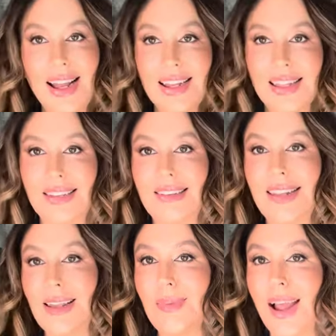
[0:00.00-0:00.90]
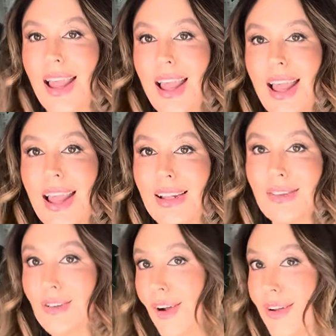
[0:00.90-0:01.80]
You can see my hair, it's
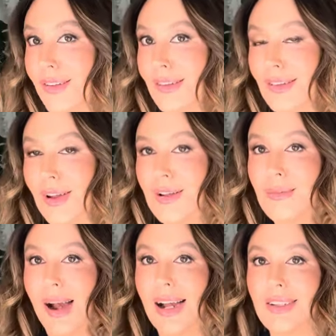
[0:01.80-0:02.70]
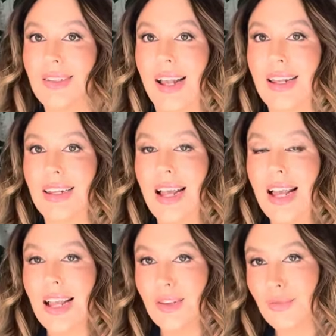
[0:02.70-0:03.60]
grown so much and
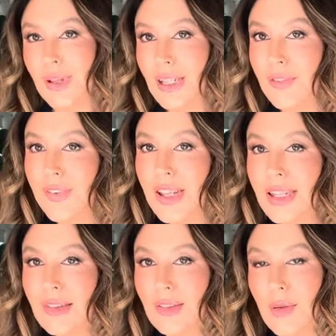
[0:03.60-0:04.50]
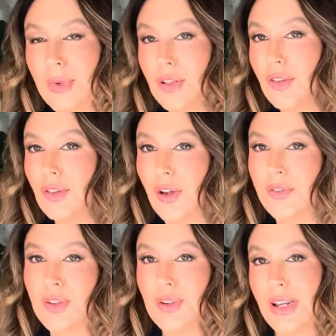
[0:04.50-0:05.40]
it's really feeling so much
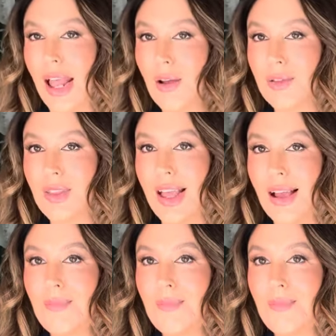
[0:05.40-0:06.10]
softer and healthier.